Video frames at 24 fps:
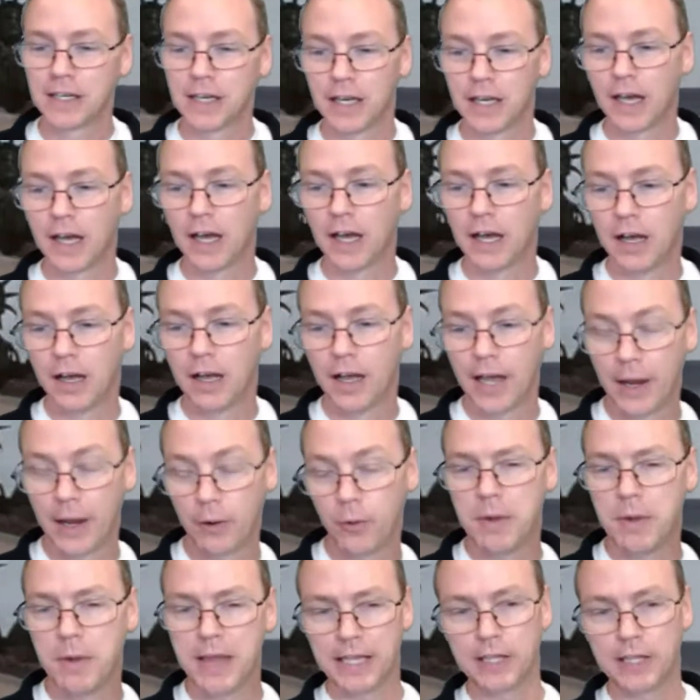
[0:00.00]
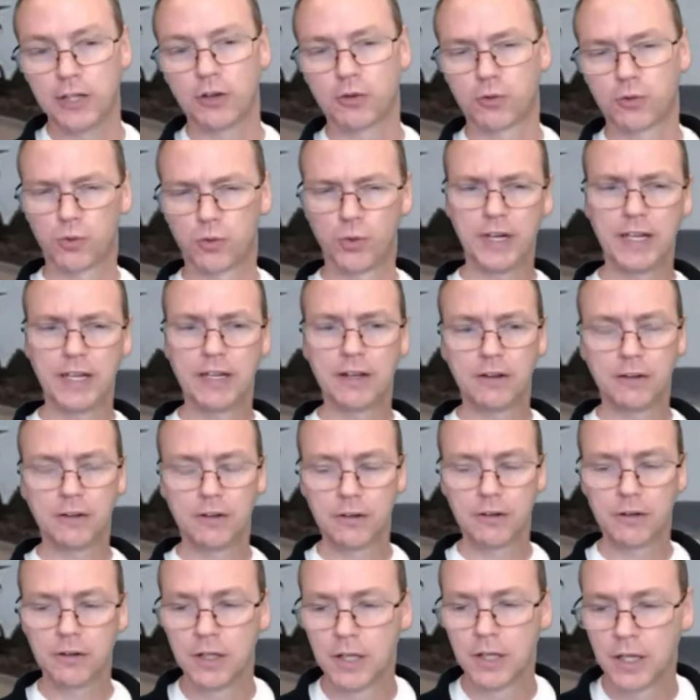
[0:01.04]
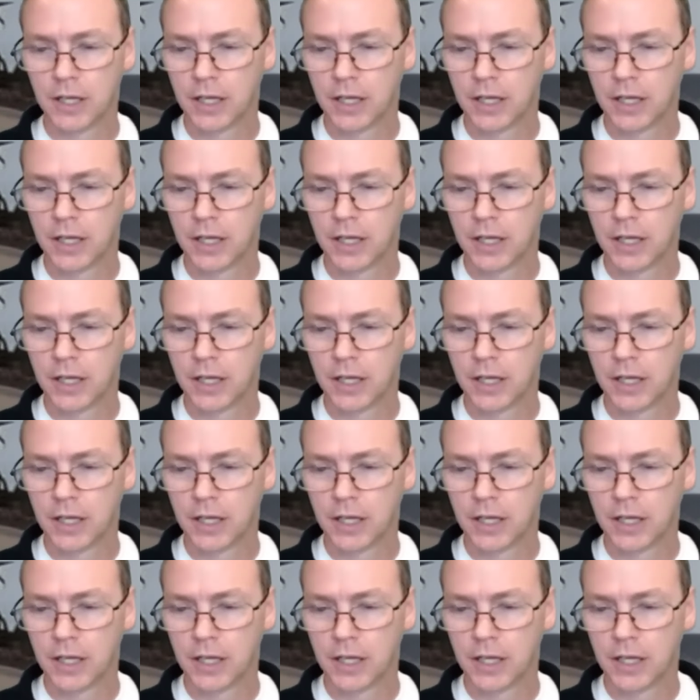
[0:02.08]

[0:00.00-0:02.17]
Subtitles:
How do I make it look real?